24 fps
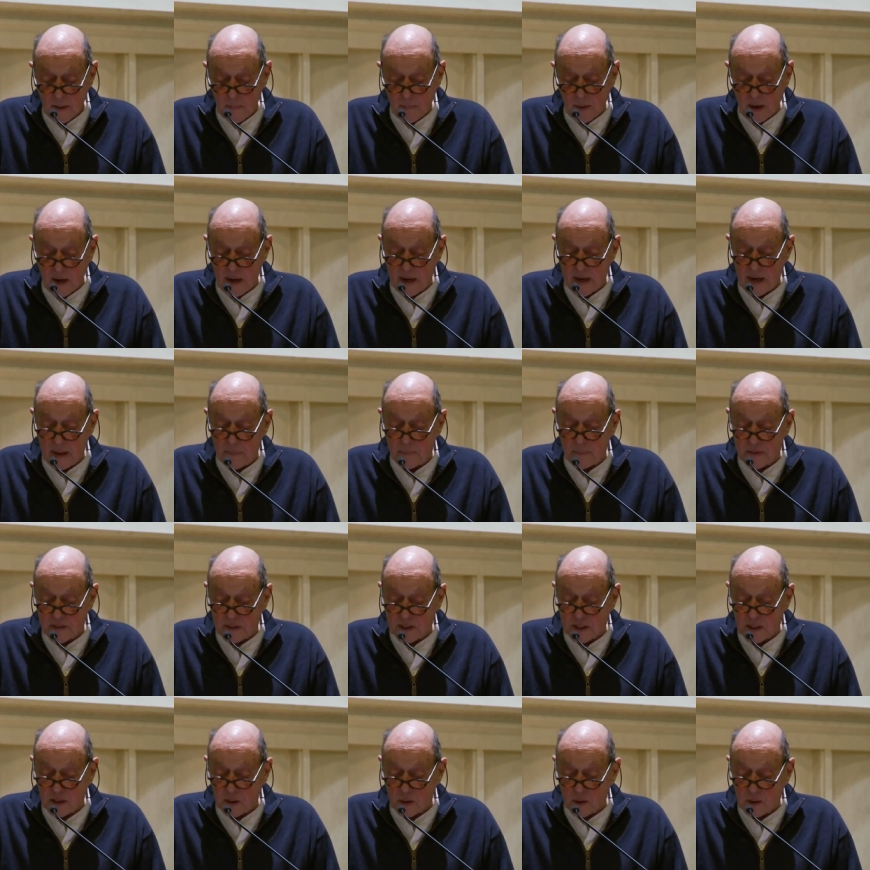by a
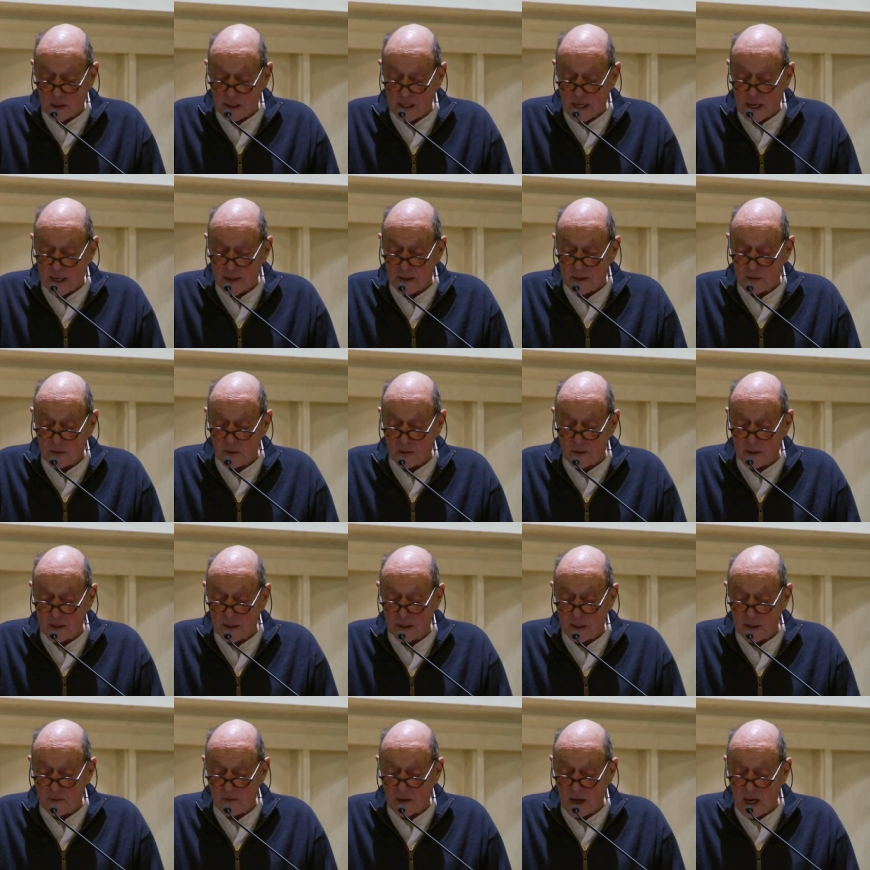particular
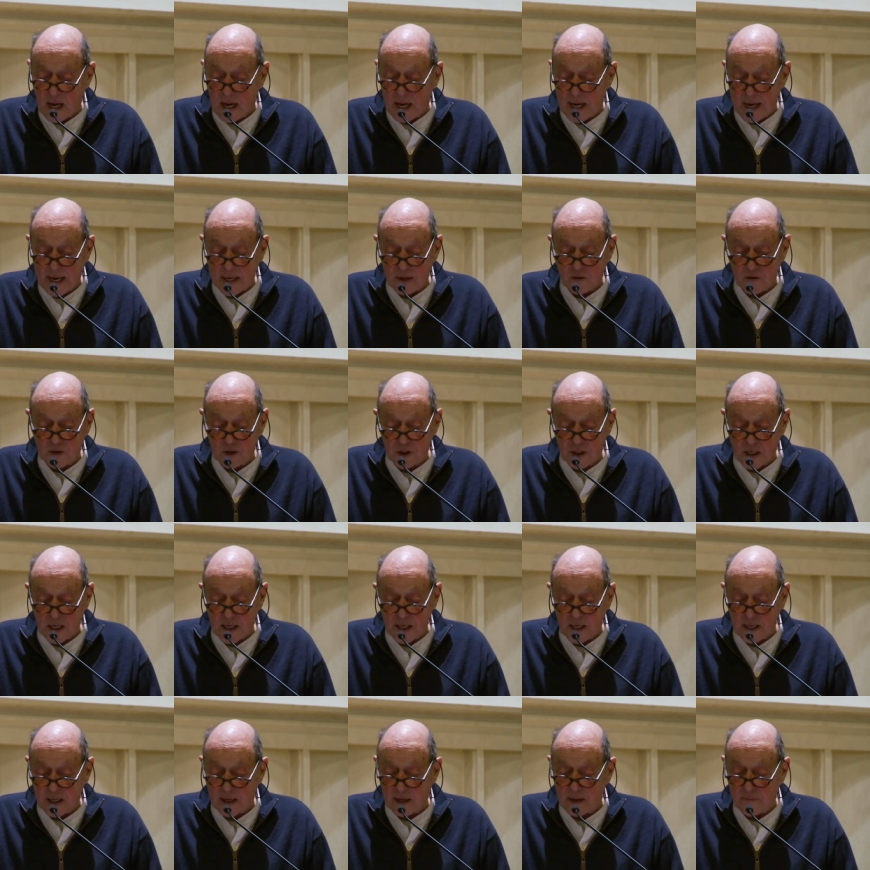category of
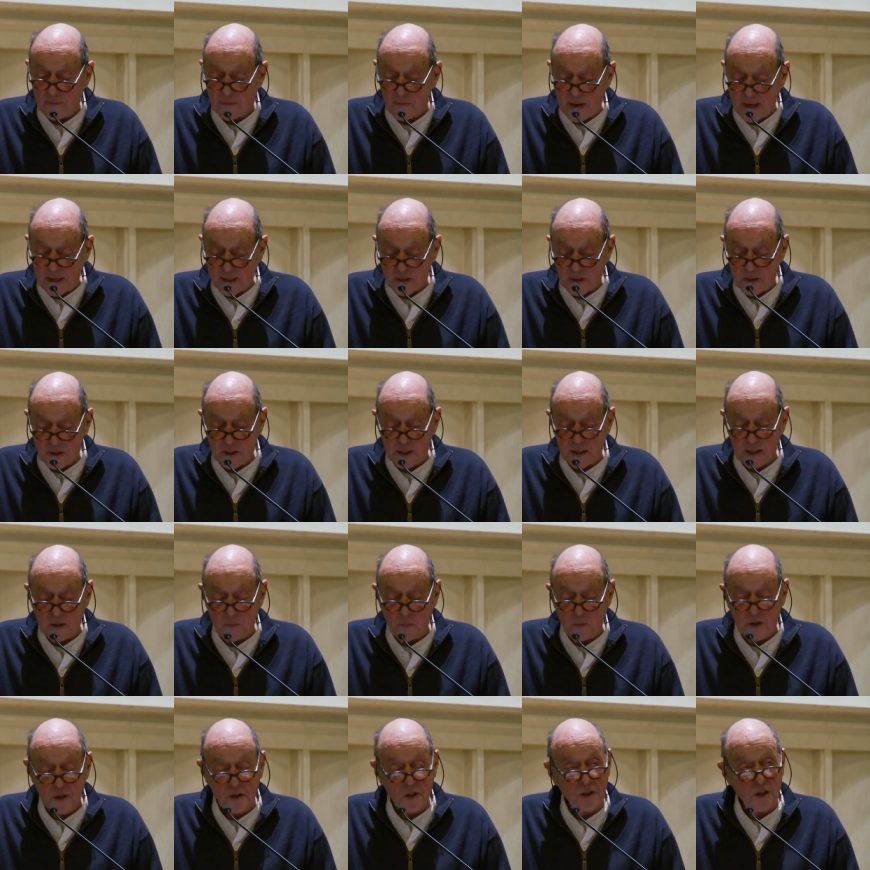iatrogenic effects
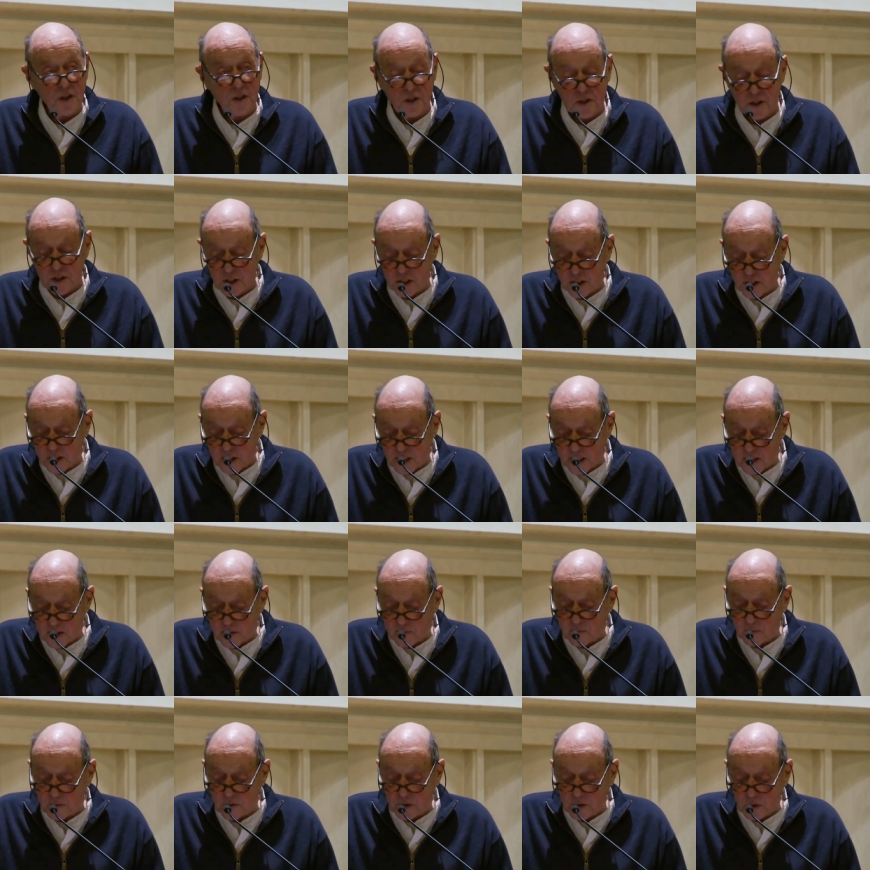in which the
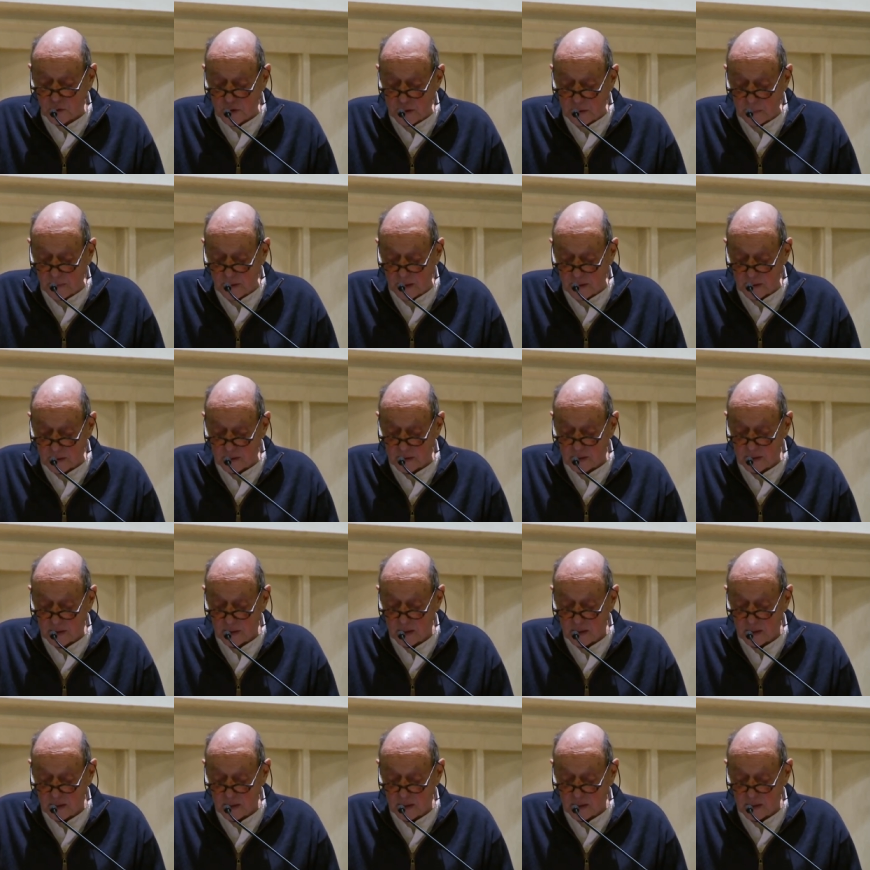successful treatment